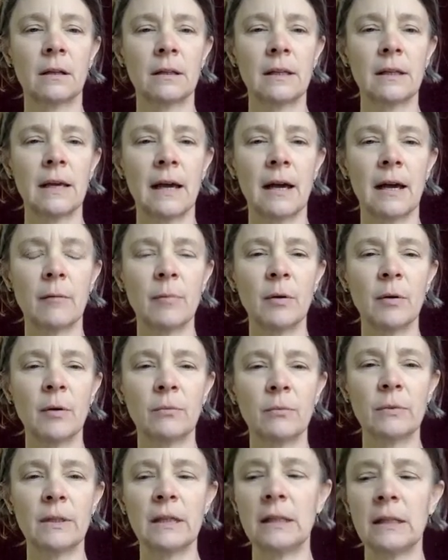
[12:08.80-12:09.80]
Yeah, how
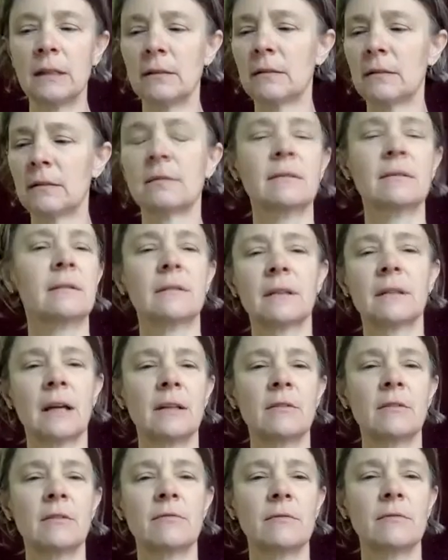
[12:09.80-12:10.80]
about we
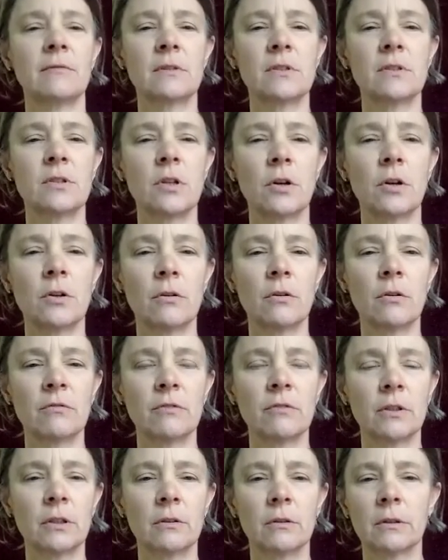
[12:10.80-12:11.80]
kind of start
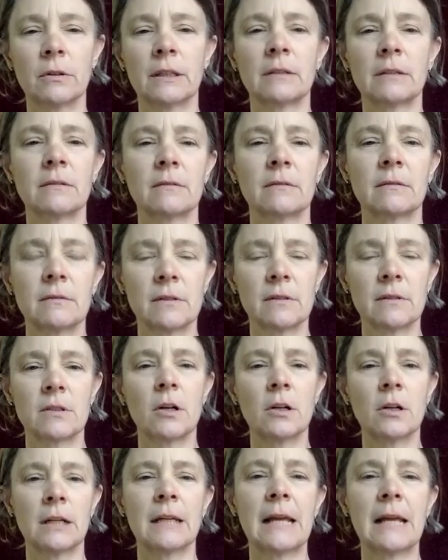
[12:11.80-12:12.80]
over or
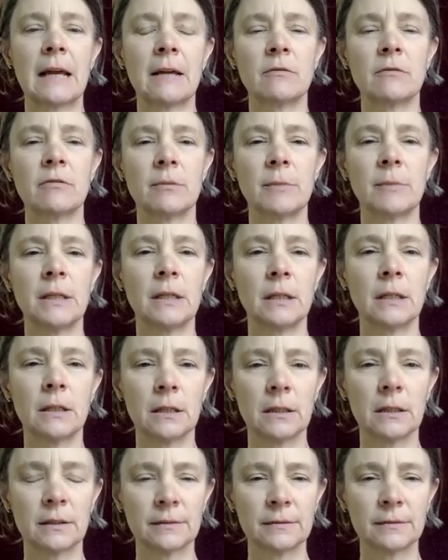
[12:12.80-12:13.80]
start again from
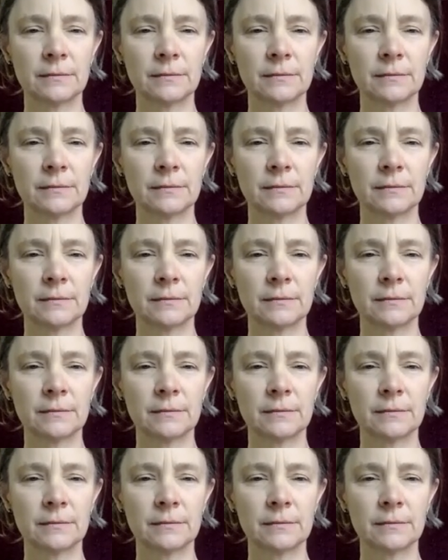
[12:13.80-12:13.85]
here?